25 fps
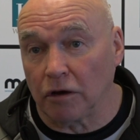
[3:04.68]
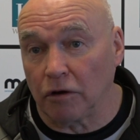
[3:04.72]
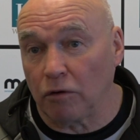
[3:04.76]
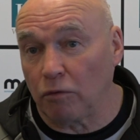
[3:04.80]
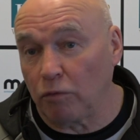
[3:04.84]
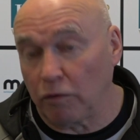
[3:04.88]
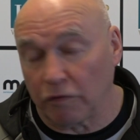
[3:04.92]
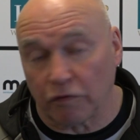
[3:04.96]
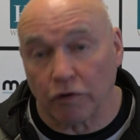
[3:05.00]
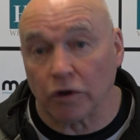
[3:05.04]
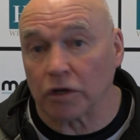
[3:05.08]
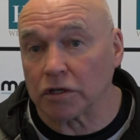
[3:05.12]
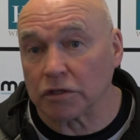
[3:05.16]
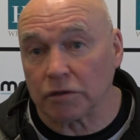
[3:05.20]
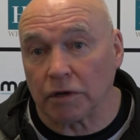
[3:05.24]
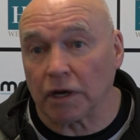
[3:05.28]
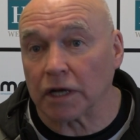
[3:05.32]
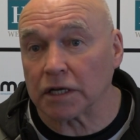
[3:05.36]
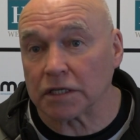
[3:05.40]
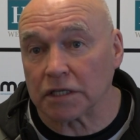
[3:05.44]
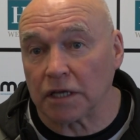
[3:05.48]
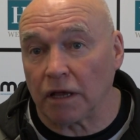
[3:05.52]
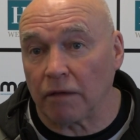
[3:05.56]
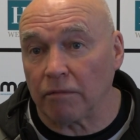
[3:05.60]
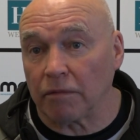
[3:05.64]
we've got to
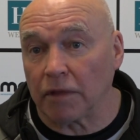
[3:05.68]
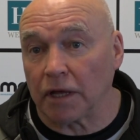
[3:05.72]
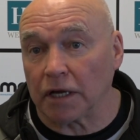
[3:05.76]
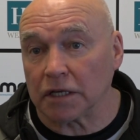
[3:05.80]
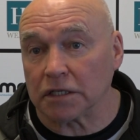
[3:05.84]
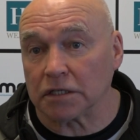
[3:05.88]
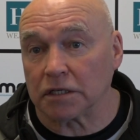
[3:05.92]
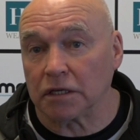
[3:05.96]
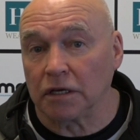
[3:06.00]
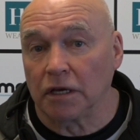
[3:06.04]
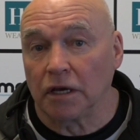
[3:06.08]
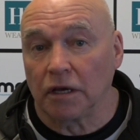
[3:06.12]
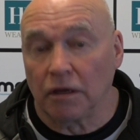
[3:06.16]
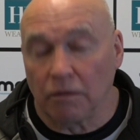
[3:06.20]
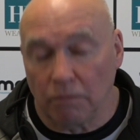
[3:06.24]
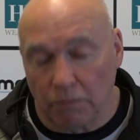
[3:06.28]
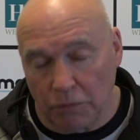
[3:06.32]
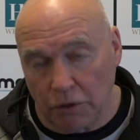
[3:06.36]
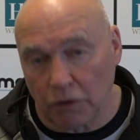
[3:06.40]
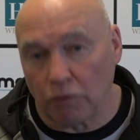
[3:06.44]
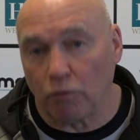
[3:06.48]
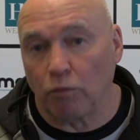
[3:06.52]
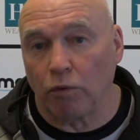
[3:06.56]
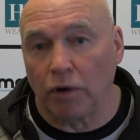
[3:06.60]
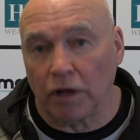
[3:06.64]
accept that,
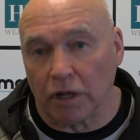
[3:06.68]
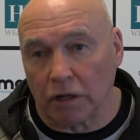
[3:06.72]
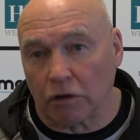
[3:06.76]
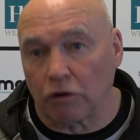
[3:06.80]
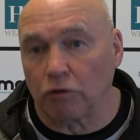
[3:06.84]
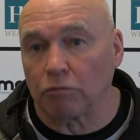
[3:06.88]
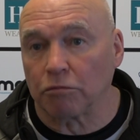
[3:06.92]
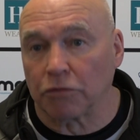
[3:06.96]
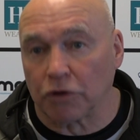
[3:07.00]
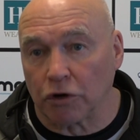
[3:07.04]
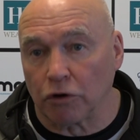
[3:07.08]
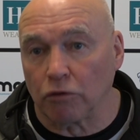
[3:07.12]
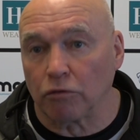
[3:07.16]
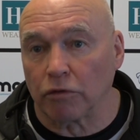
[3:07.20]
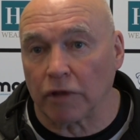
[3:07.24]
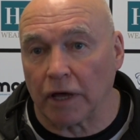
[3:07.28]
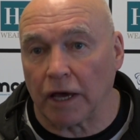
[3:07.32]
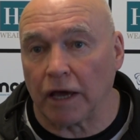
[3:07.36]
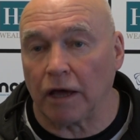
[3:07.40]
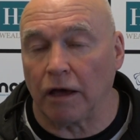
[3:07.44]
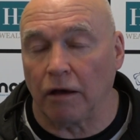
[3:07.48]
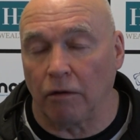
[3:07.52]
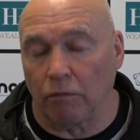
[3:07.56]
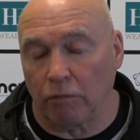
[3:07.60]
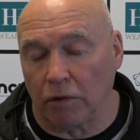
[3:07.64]
but we'll come through
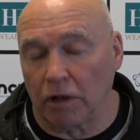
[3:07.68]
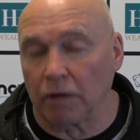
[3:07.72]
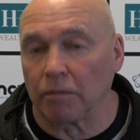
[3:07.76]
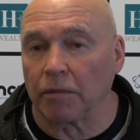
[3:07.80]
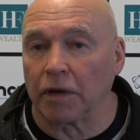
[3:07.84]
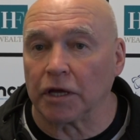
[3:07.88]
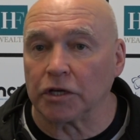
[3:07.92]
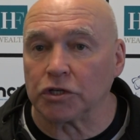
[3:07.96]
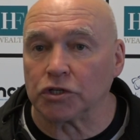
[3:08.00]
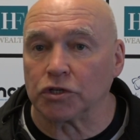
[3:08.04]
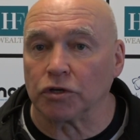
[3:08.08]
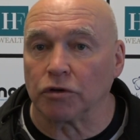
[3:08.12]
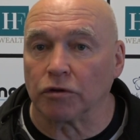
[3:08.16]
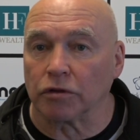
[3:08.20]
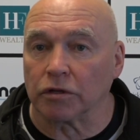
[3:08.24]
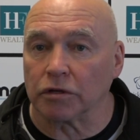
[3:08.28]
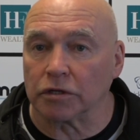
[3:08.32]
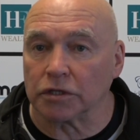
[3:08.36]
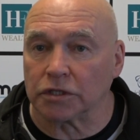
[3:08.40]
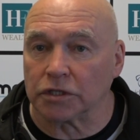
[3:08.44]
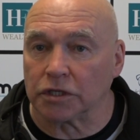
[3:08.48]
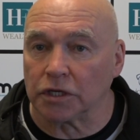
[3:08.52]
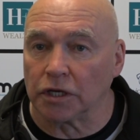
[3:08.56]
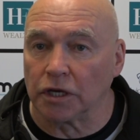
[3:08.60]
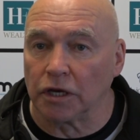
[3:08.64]
that and we'll make sure
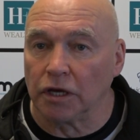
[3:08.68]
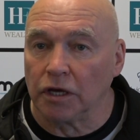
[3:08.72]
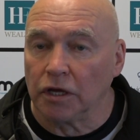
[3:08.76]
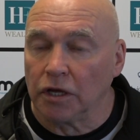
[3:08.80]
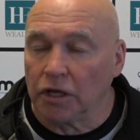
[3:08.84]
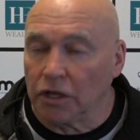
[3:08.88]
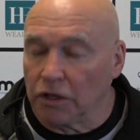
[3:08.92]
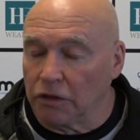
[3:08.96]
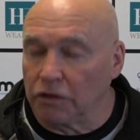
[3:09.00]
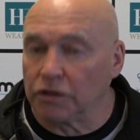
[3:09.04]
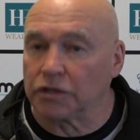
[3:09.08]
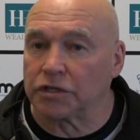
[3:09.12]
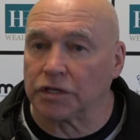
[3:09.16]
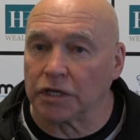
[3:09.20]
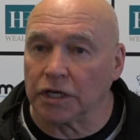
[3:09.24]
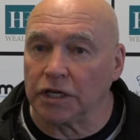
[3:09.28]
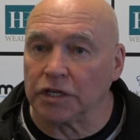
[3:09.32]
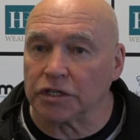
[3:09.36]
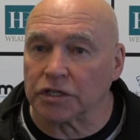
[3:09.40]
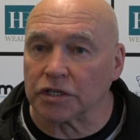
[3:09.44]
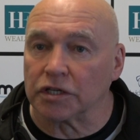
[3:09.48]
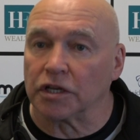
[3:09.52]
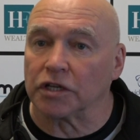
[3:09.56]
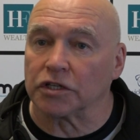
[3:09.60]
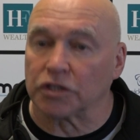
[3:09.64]
that the
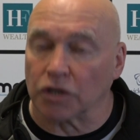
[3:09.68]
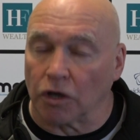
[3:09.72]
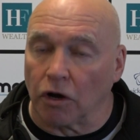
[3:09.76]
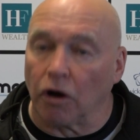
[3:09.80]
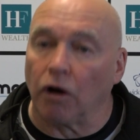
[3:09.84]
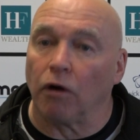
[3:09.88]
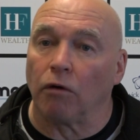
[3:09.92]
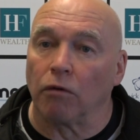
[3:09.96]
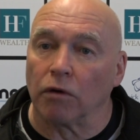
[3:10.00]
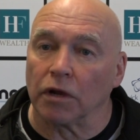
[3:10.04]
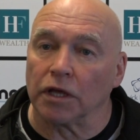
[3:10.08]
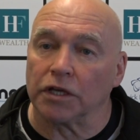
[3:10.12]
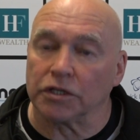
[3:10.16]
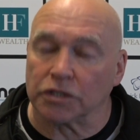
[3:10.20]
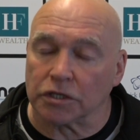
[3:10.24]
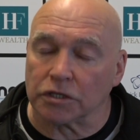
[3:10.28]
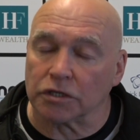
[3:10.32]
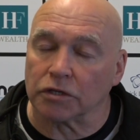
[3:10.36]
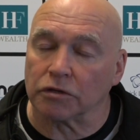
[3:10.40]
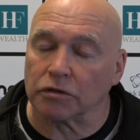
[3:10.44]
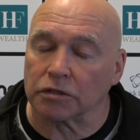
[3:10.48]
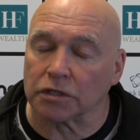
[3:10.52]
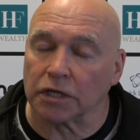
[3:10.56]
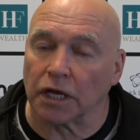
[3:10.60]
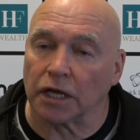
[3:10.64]
season as a whole is a
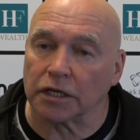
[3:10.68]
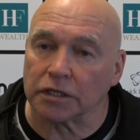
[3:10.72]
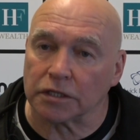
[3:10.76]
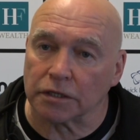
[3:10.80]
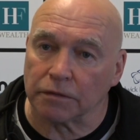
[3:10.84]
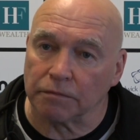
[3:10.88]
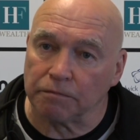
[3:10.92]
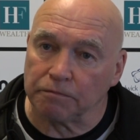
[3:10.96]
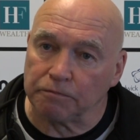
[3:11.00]
success.